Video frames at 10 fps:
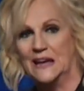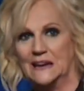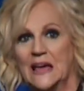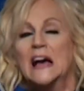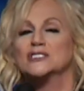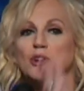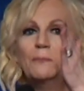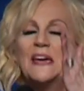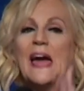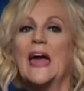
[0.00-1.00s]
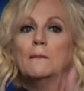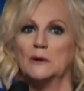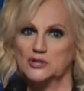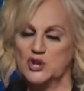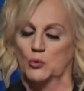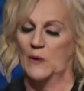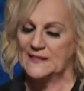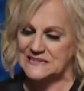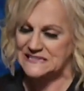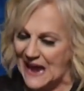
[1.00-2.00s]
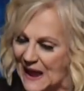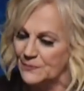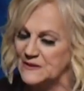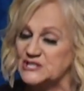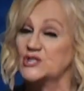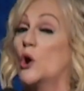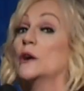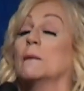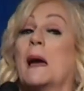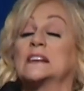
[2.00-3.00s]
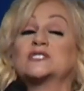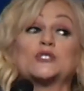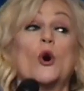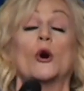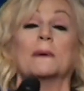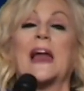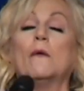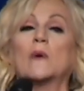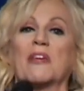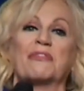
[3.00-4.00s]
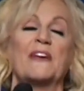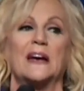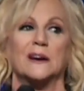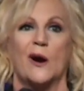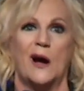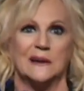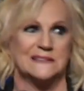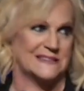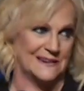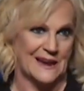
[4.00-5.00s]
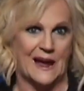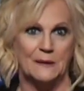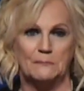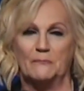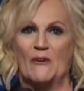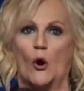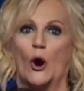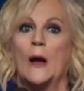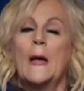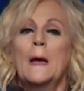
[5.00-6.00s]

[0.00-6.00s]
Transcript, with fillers: it to be able to withstand the storm. A storm. And I want to thank God tonight for